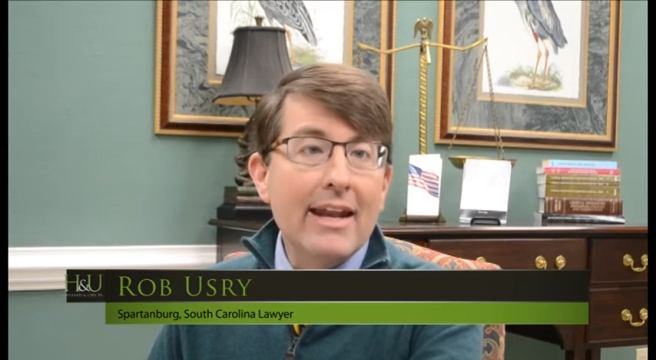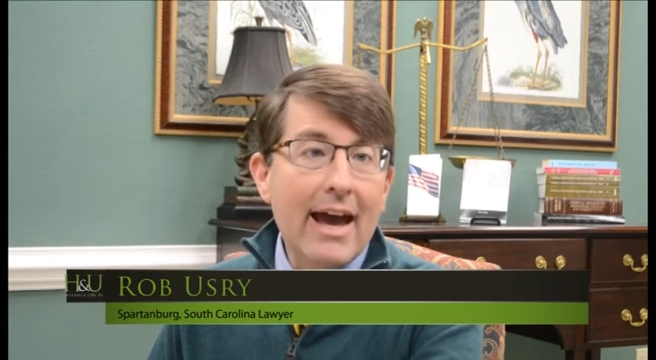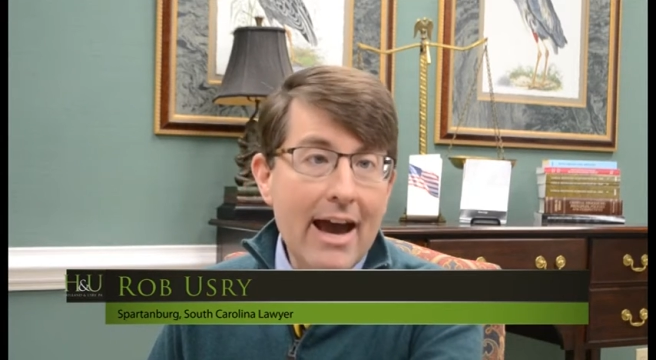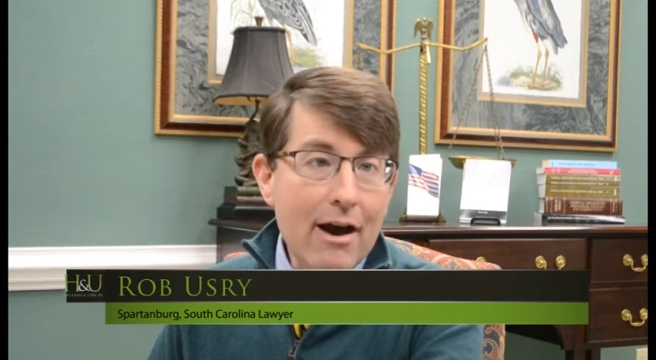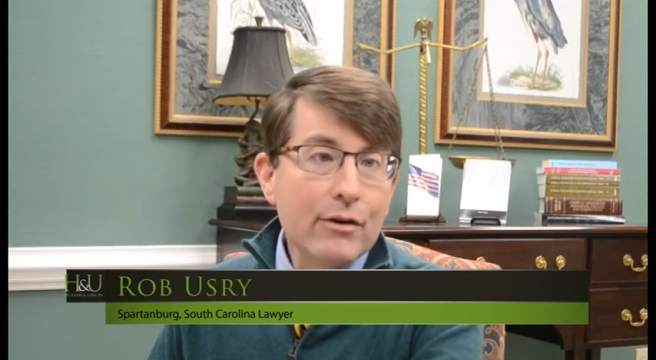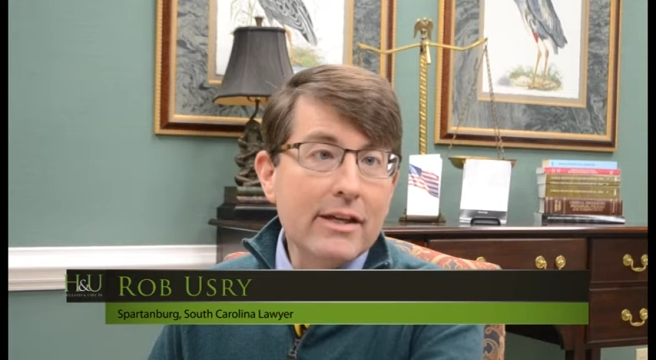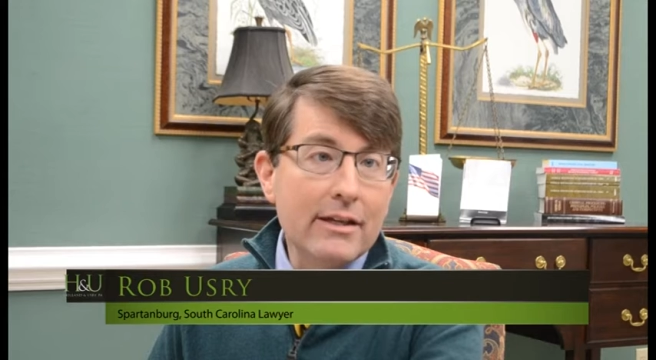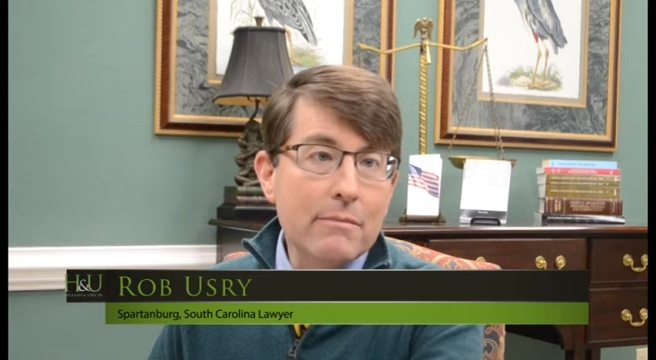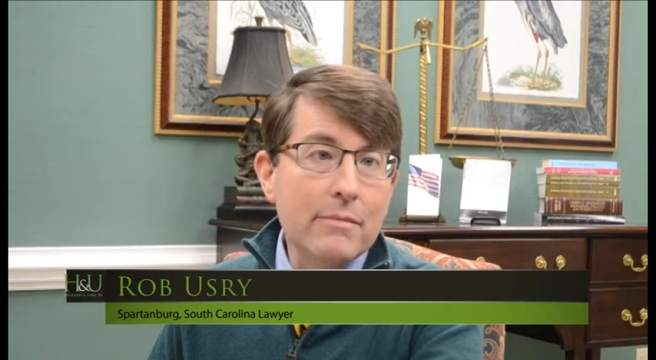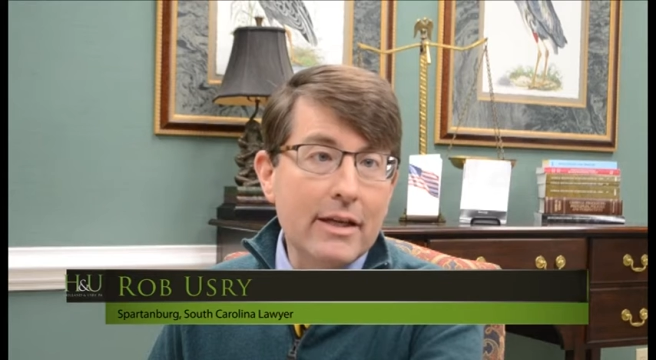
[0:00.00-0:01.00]
how can
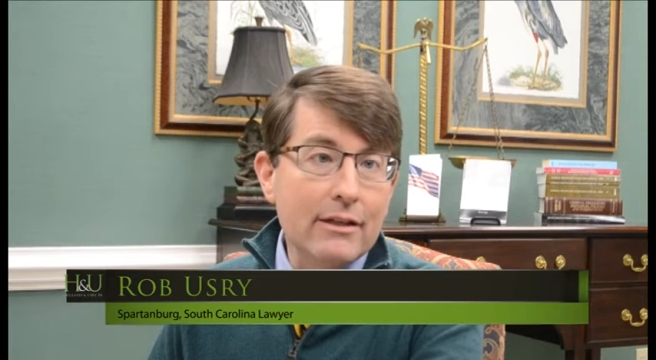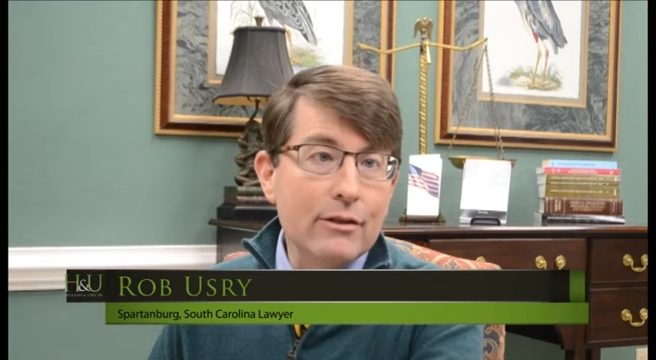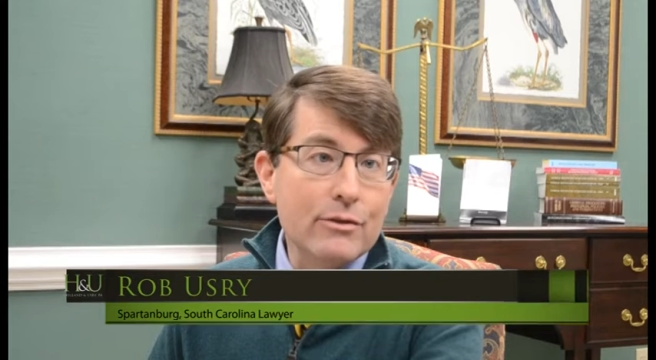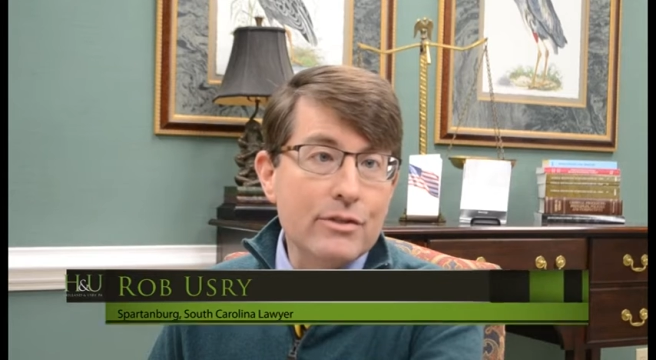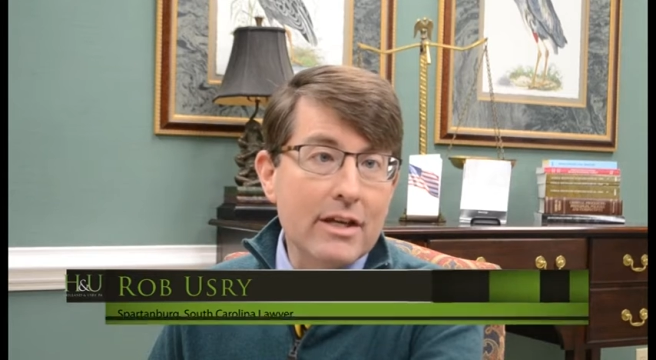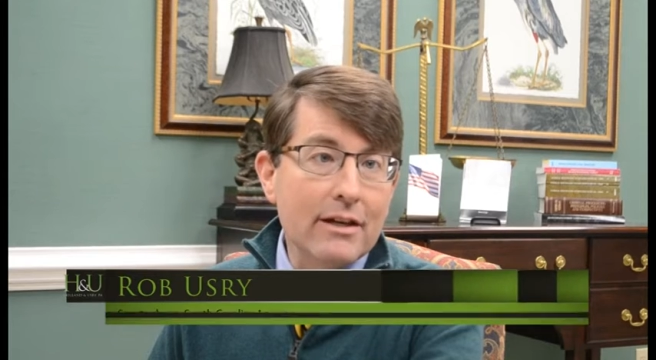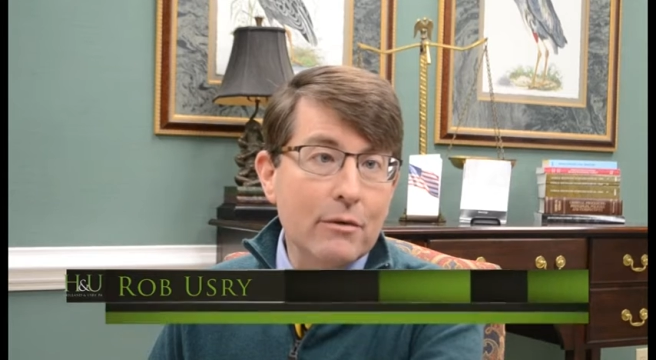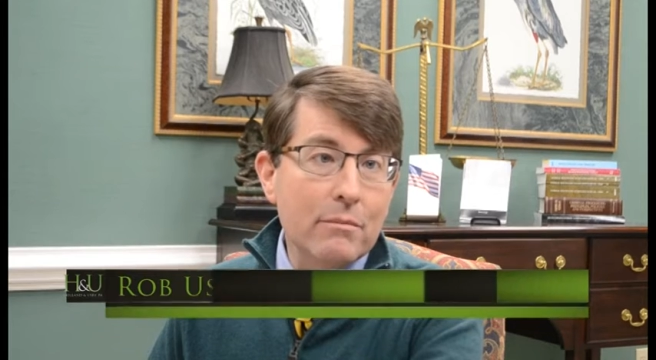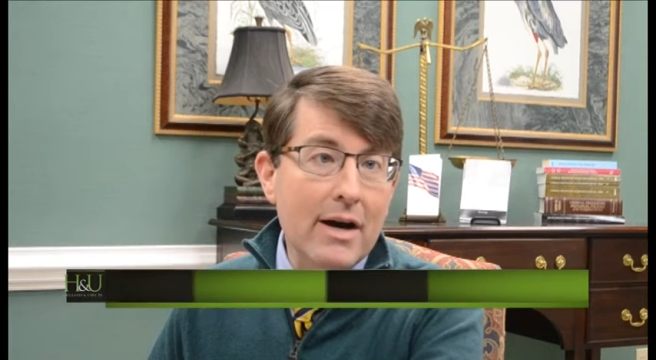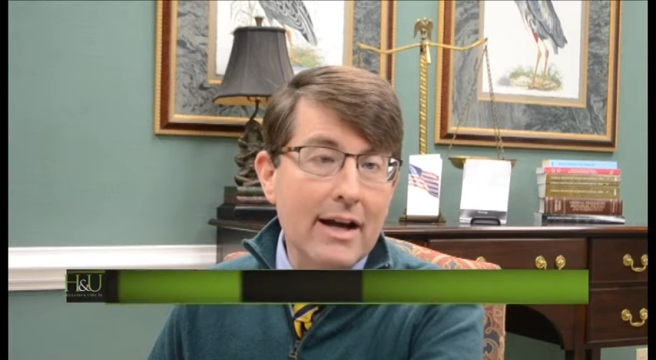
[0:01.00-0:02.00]
it be used to
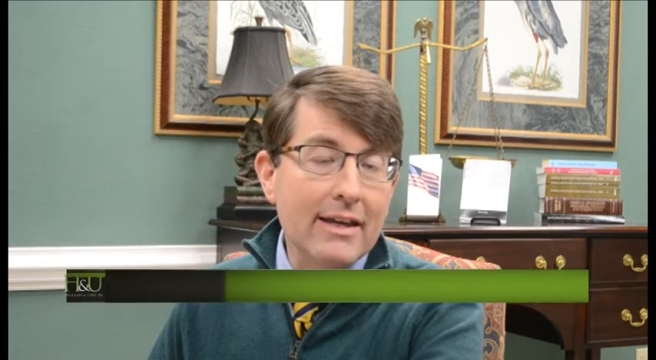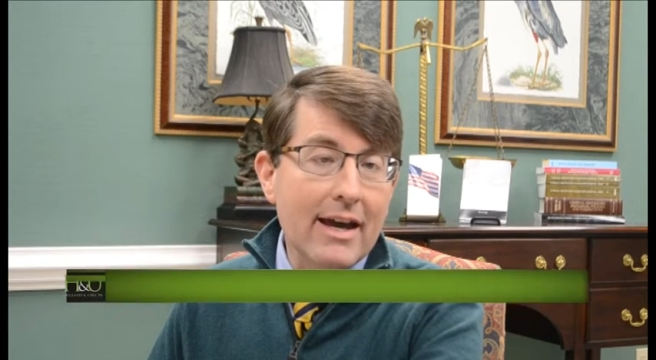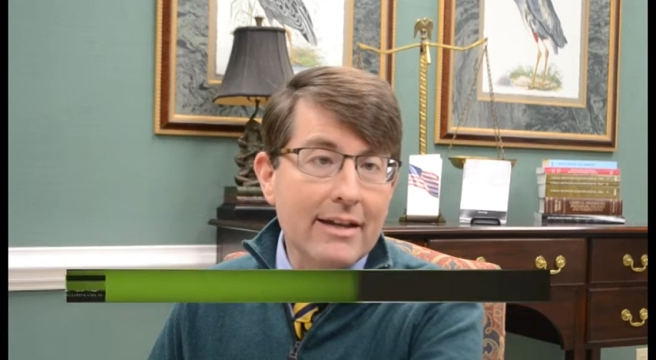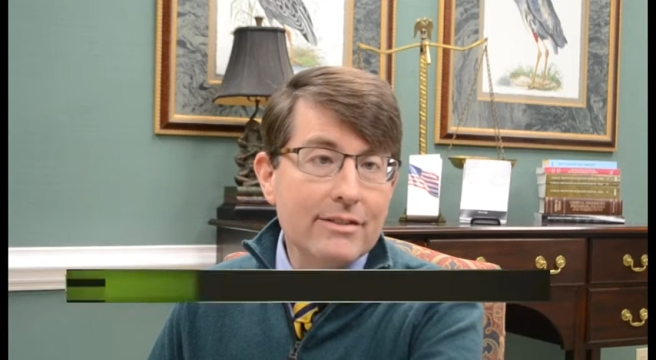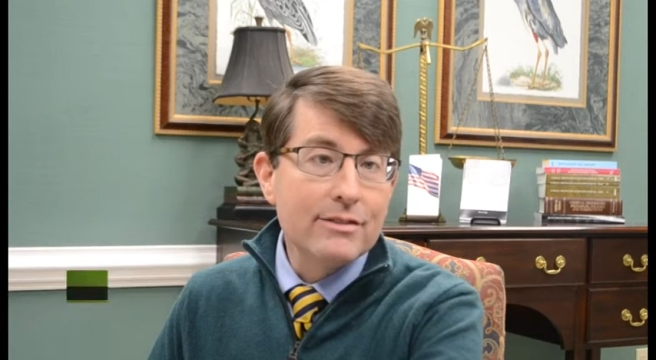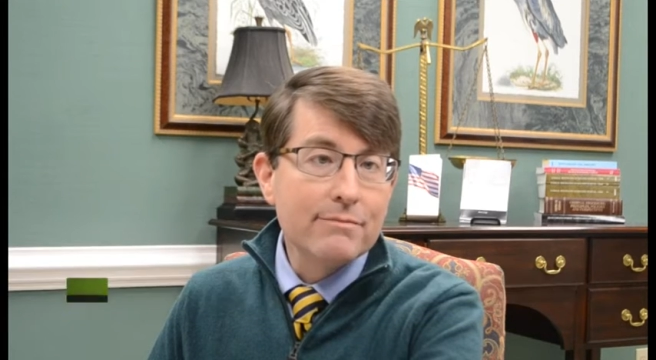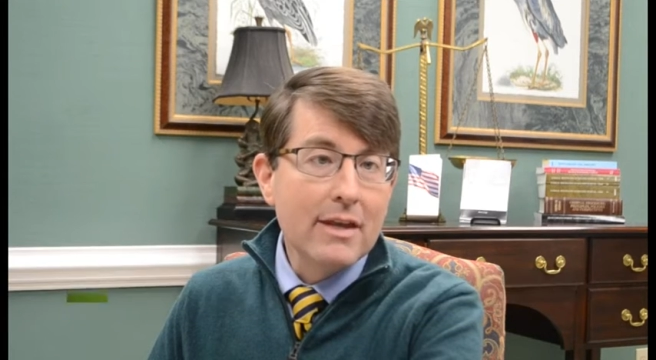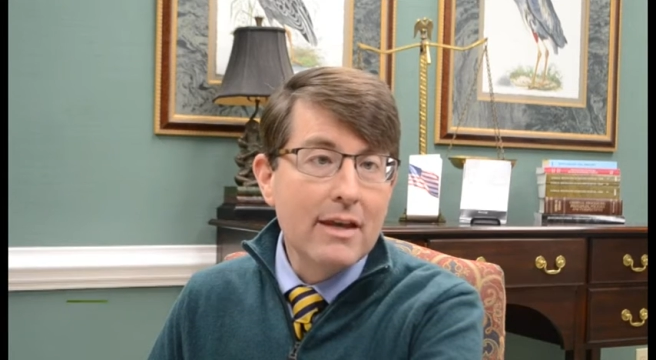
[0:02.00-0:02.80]
help my case?